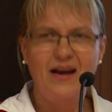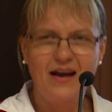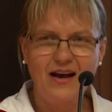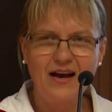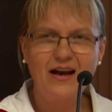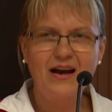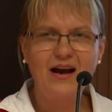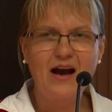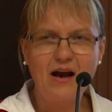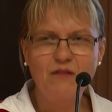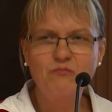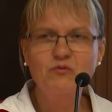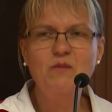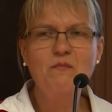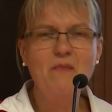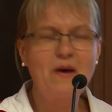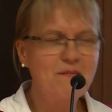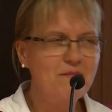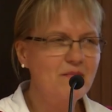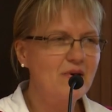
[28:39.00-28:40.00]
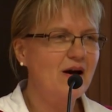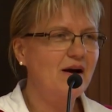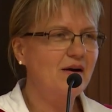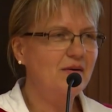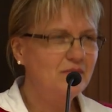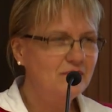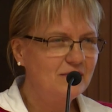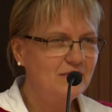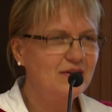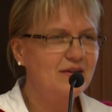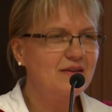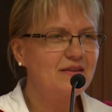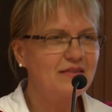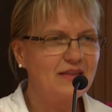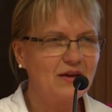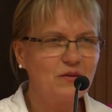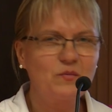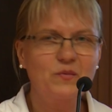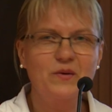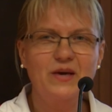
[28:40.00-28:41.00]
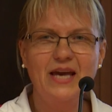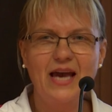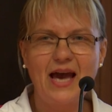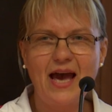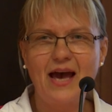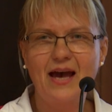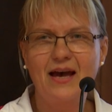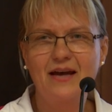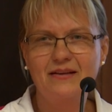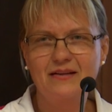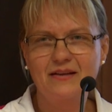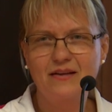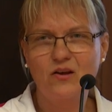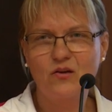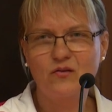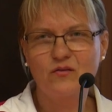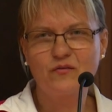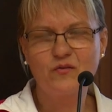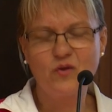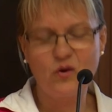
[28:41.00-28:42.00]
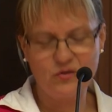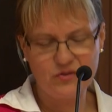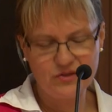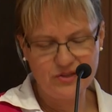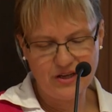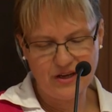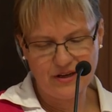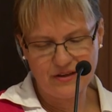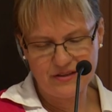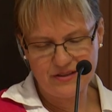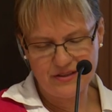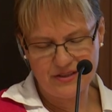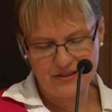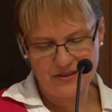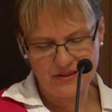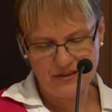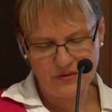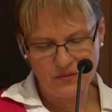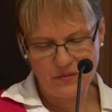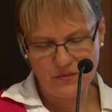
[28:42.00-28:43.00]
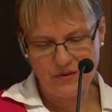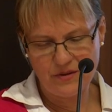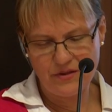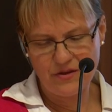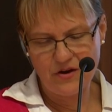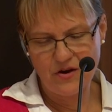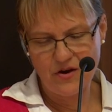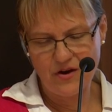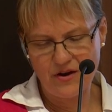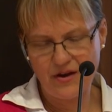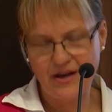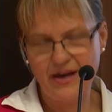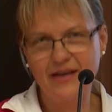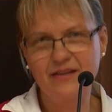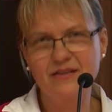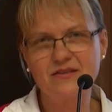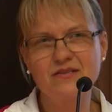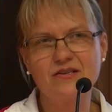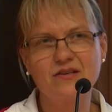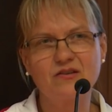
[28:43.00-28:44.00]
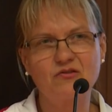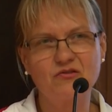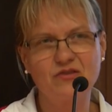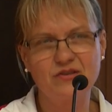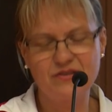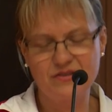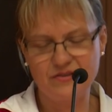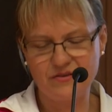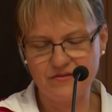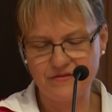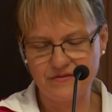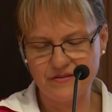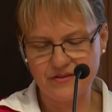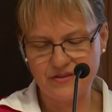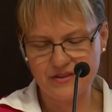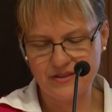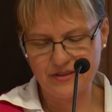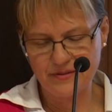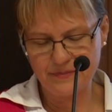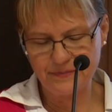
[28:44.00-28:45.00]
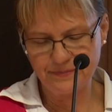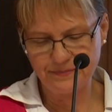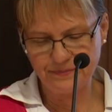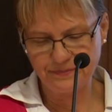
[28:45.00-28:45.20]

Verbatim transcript: Uh, I remember that we had a lot of contact with her and St. Christopher's.